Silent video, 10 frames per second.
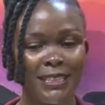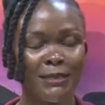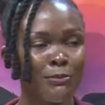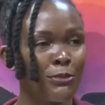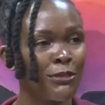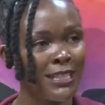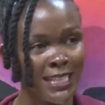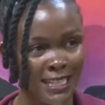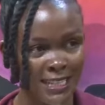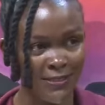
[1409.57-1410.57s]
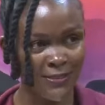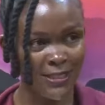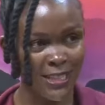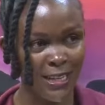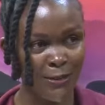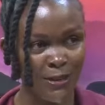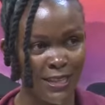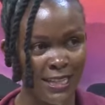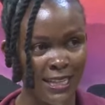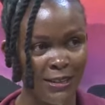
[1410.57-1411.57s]
they put their lives out
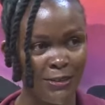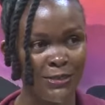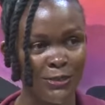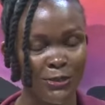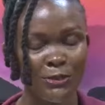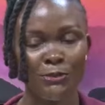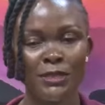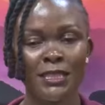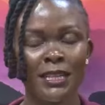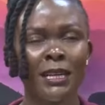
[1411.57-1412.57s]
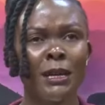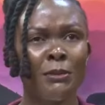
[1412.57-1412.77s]
together there on social media.